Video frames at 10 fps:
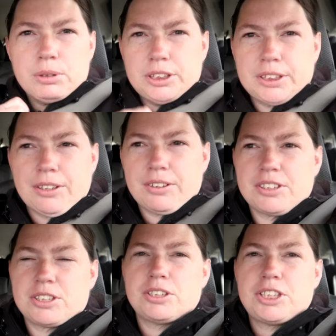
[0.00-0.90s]
Scottish
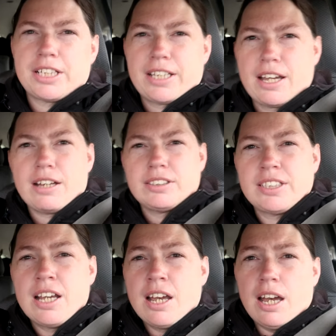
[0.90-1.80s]
game show check out.
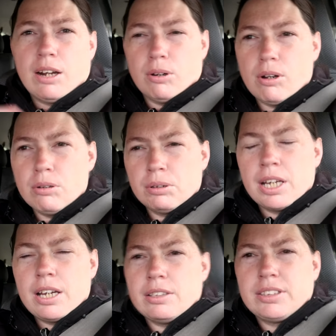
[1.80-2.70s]
Our old
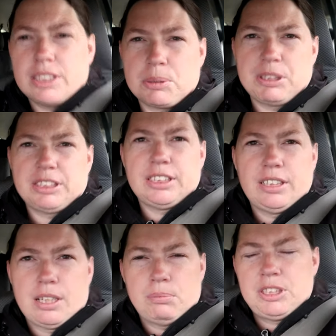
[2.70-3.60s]
house, it's been
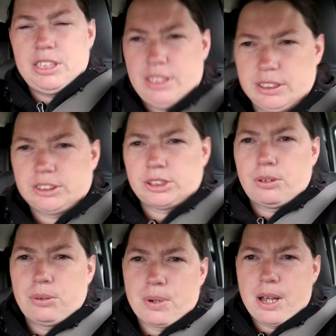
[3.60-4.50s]
sitting empty, so
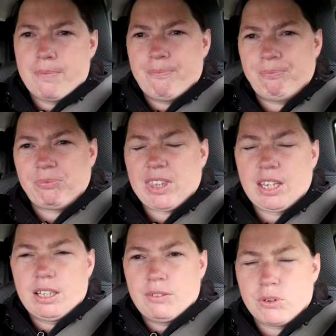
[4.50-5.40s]
um,
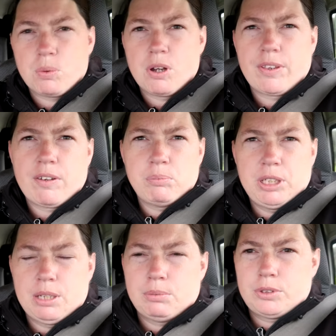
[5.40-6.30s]
for a while they haven't
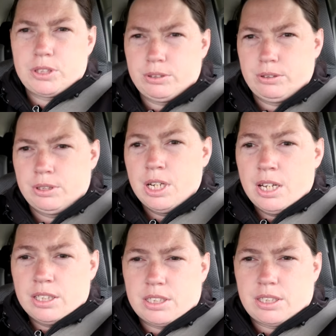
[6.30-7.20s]
been able
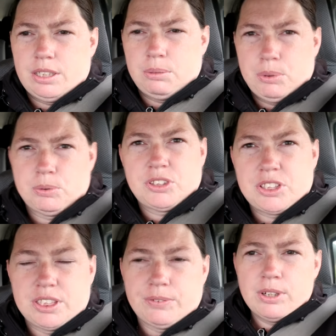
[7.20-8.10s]
to get a builder
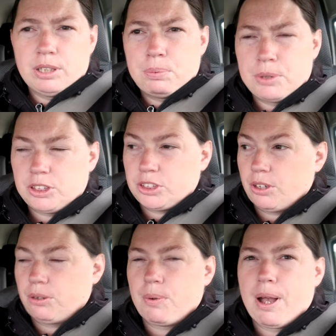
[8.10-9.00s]
to develop it, so
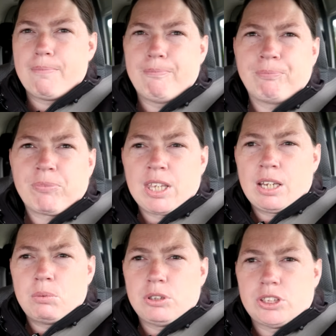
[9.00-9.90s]
um,
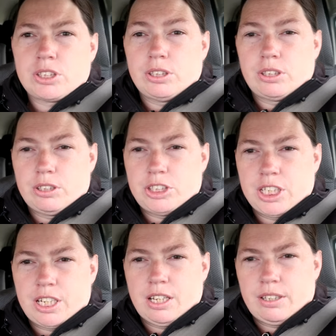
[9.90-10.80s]
we're just going to go
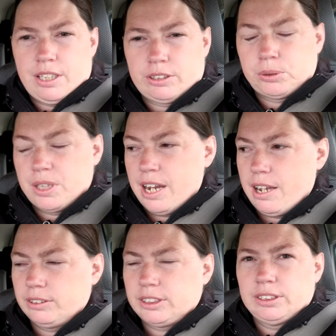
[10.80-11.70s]
check out the actual
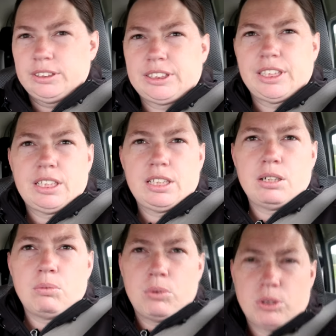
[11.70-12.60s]
house and see
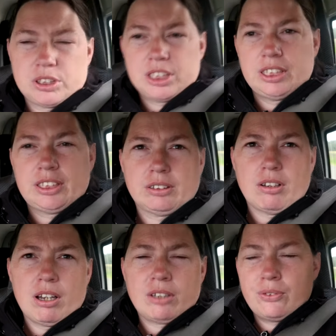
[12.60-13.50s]
what it's
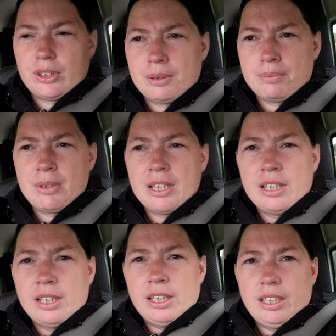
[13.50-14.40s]
like for them,
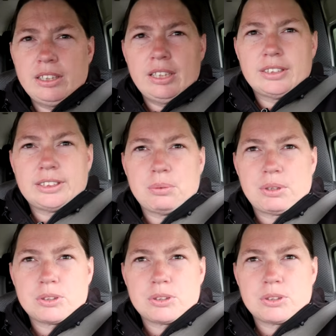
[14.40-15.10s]
and yeah, see what